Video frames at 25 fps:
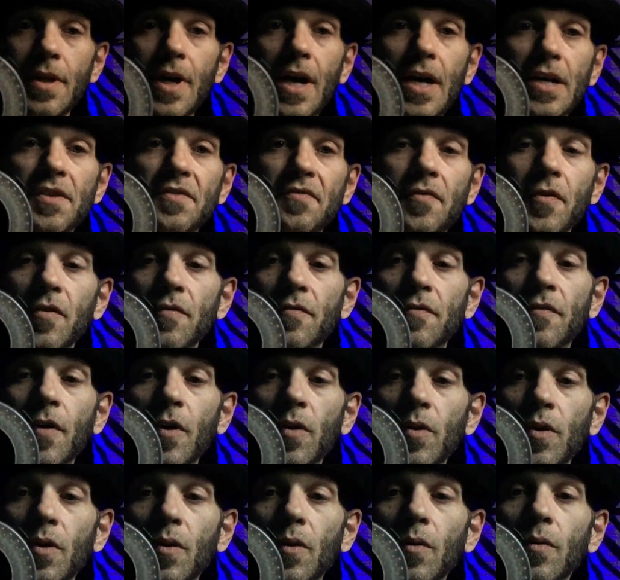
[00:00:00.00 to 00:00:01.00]
That's for
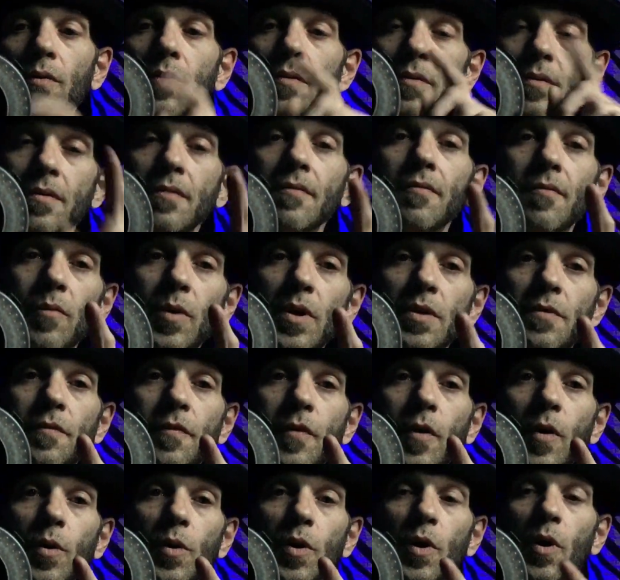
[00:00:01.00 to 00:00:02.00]
photo. With
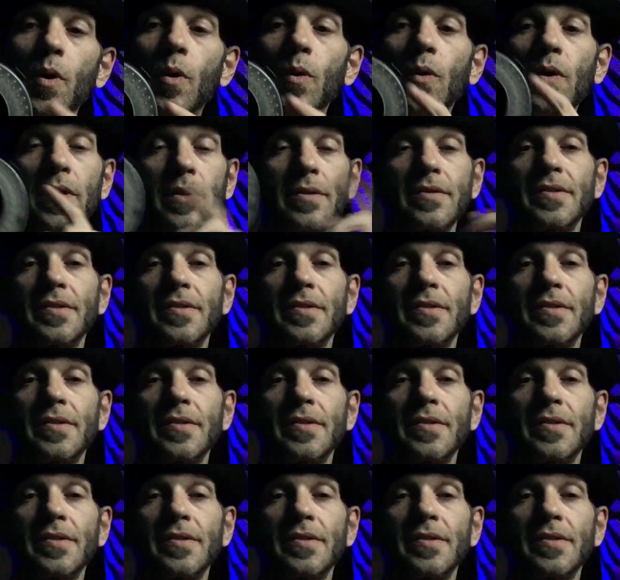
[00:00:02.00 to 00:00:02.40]
photo,